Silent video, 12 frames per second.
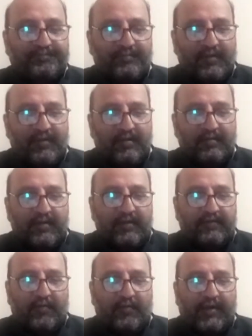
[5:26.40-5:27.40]
Library and
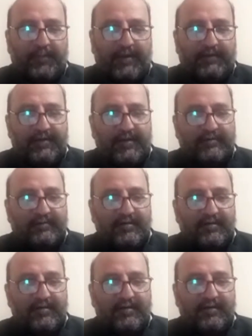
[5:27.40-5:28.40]
information science
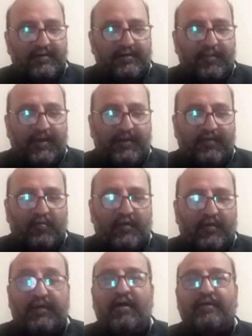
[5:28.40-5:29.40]
is not an
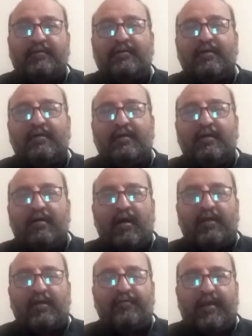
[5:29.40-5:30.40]
exception. A
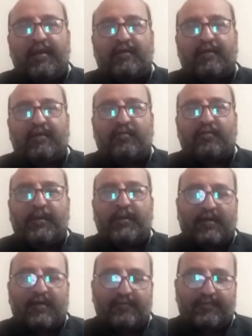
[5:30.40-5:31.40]
lot of discussion,
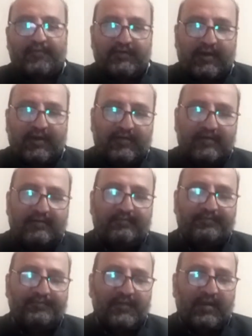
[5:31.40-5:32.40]
debates
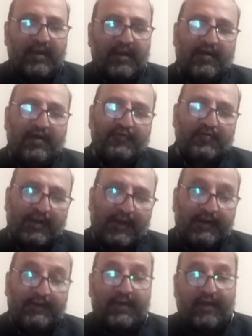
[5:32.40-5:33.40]
are also going
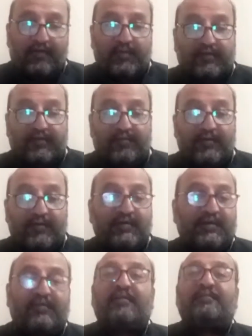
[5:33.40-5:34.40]
on
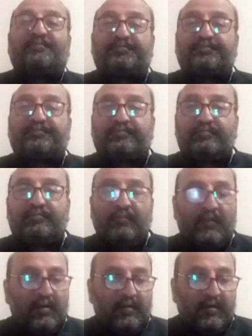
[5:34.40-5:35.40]
through our library
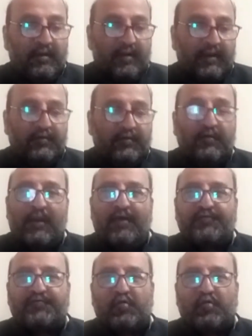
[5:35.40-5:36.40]
professionals, our library
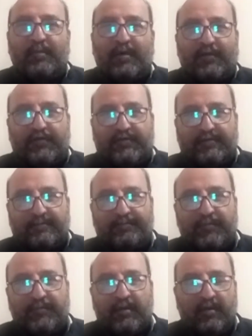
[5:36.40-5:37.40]
associations,
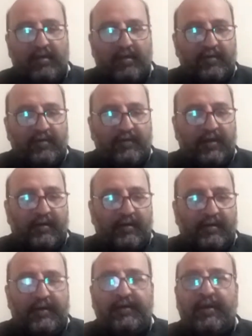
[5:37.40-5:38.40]
library and
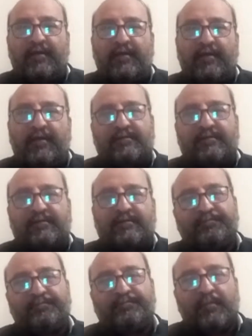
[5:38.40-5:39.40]
information science schools,
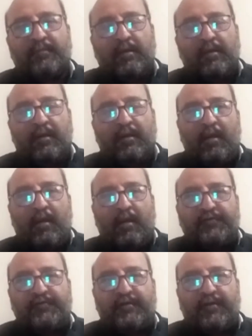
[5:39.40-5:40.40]
and
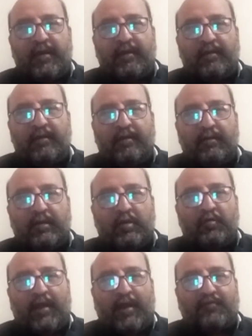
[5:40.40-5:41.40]
libraries of various
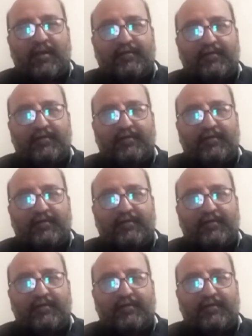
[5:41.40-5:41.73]
kinds.